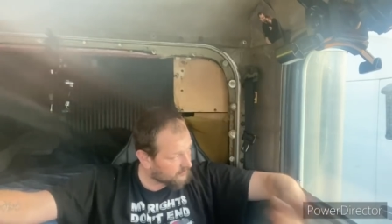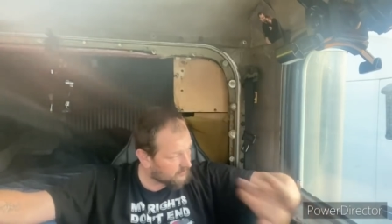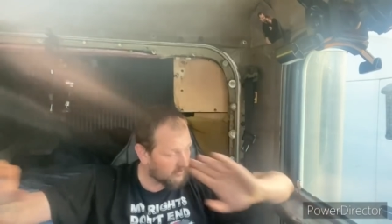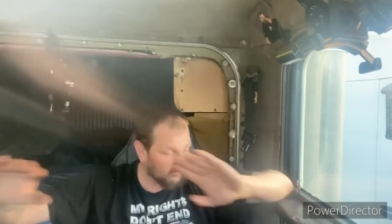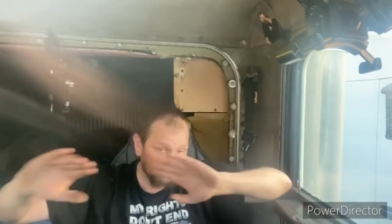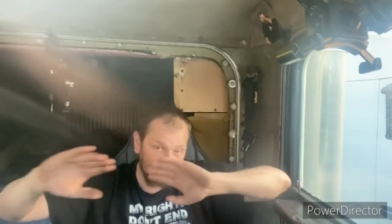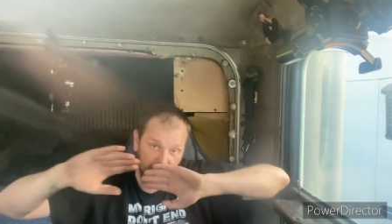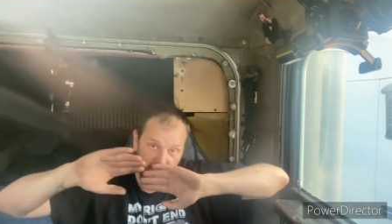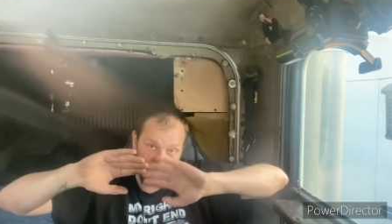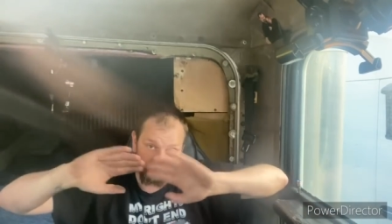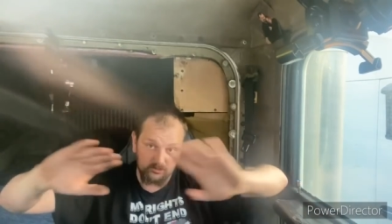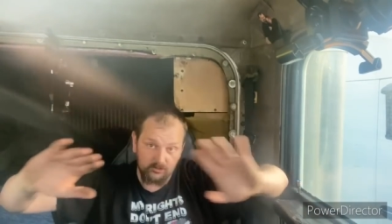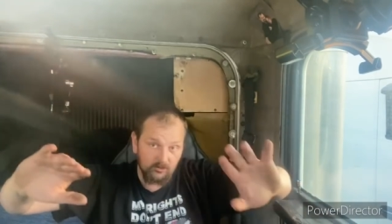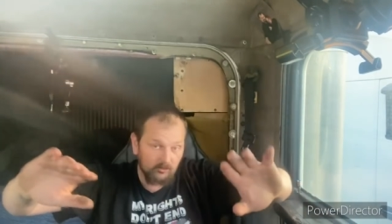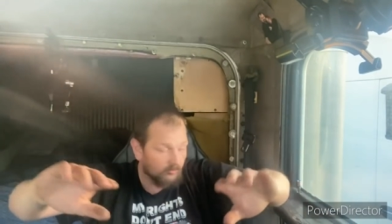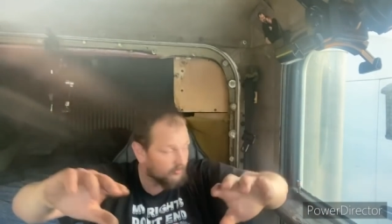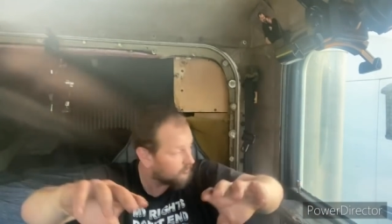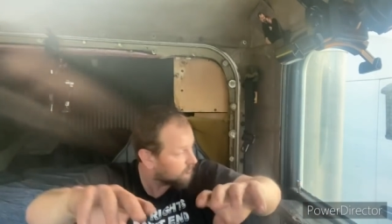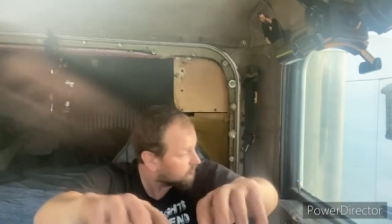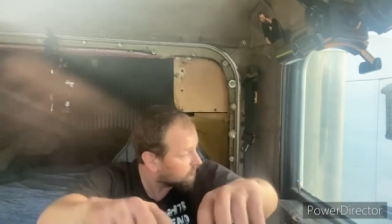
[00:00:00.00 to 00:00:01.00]
He's
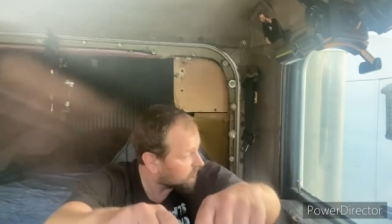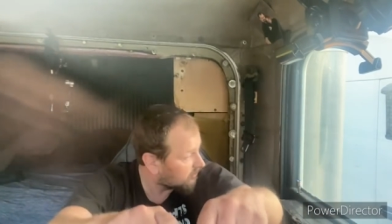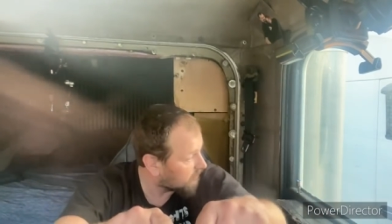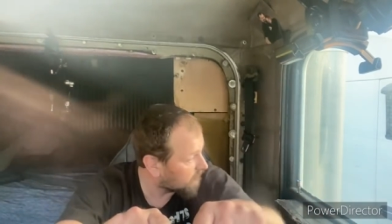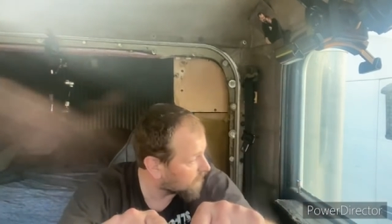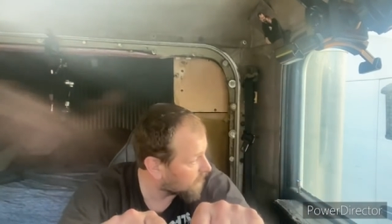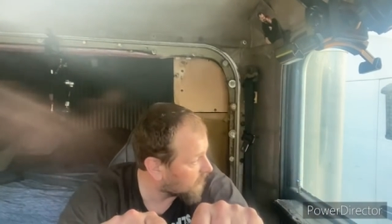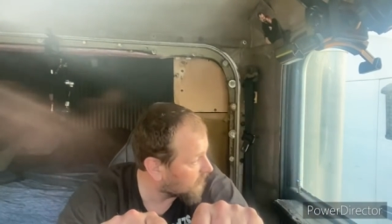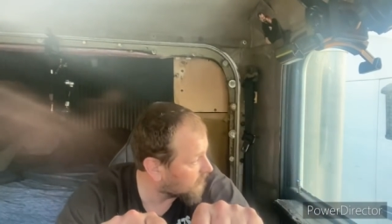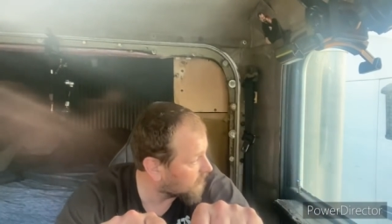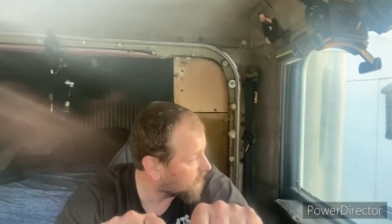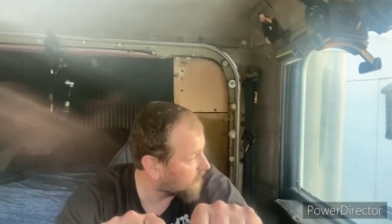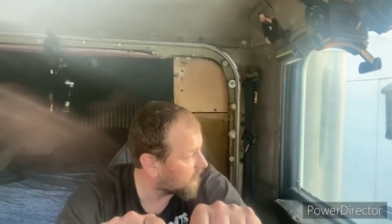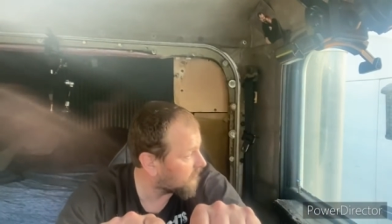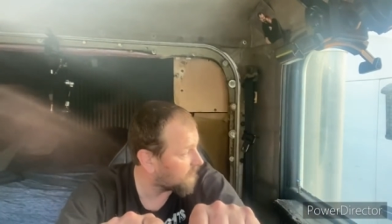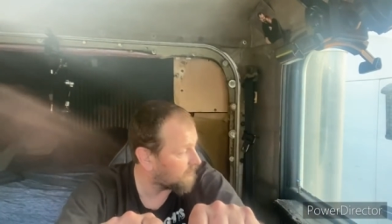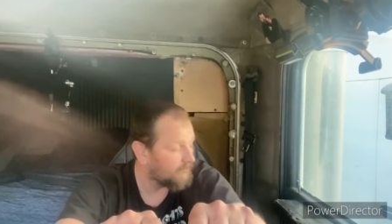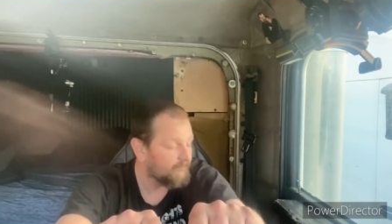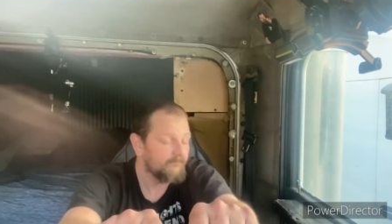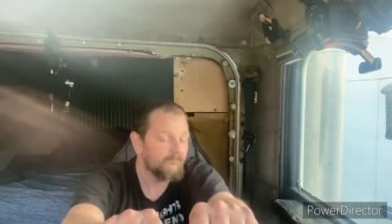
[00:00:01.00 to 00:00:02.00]
cool. There's nothing wrong with
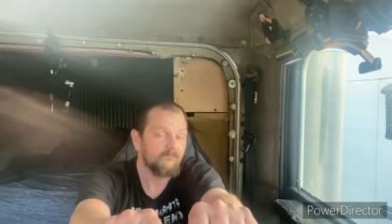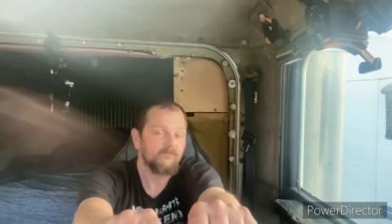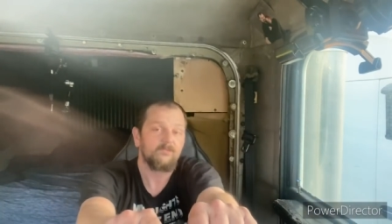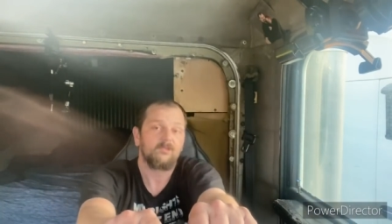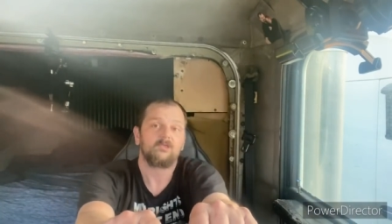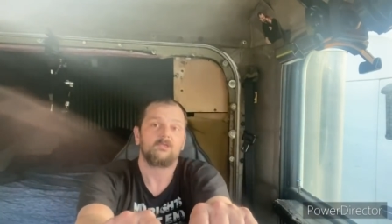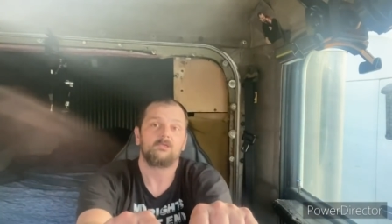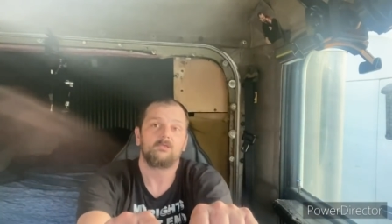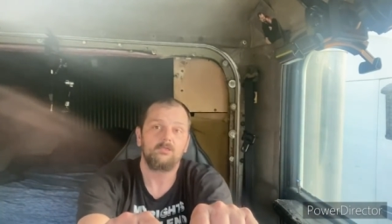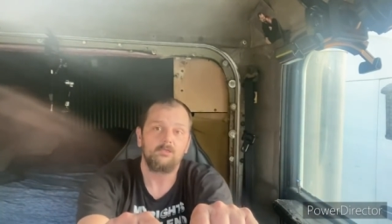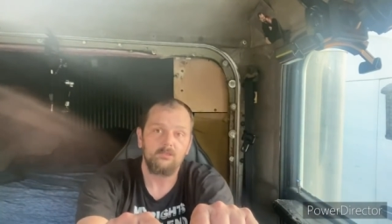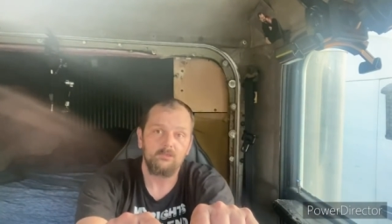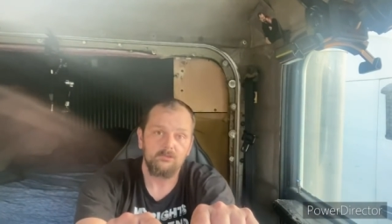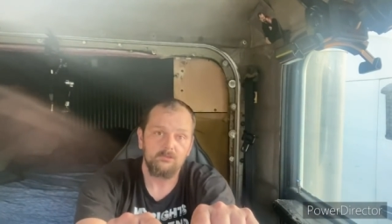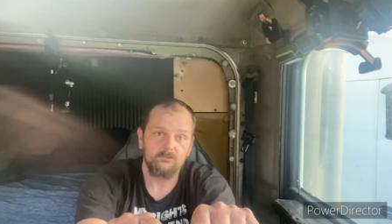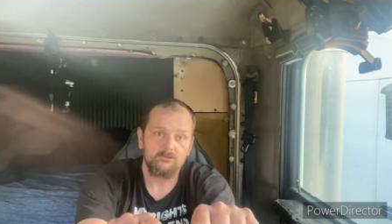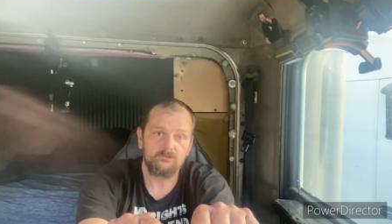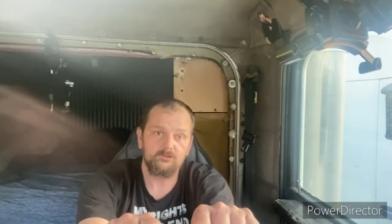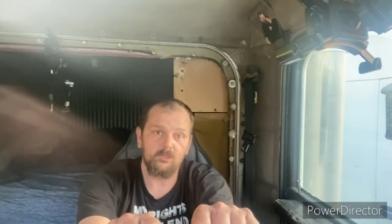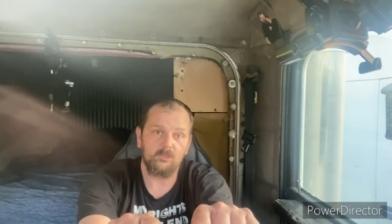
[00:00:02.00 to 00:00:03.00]
him.
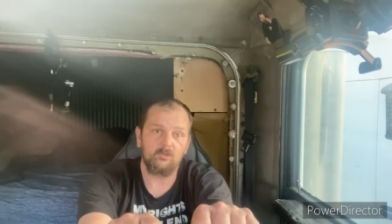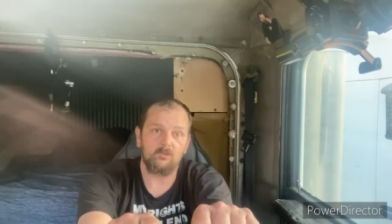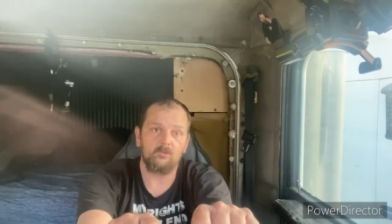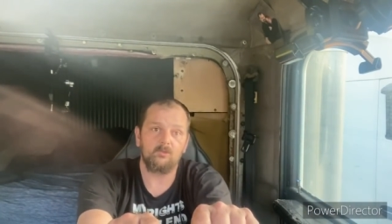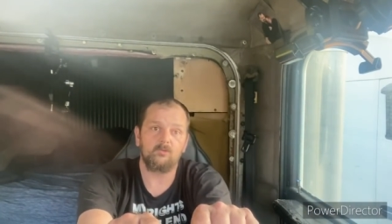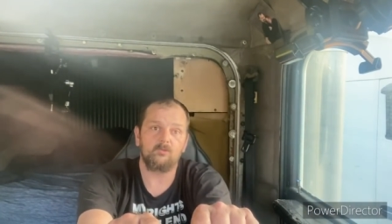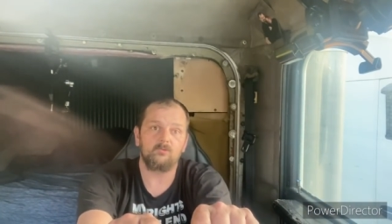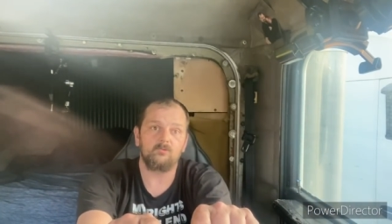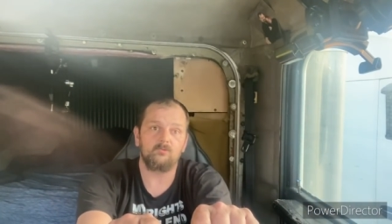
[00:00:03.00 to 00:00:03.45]
So,